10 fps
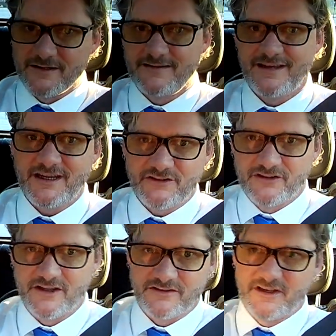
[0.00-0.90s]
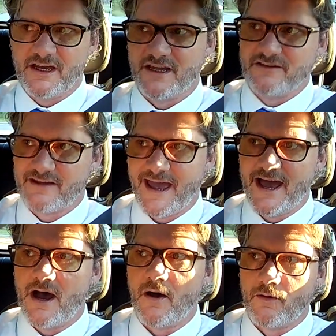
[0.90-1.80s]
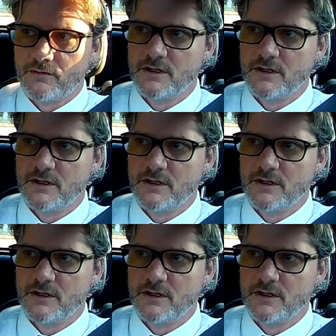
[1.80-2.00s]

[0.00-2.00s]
to teach these kids how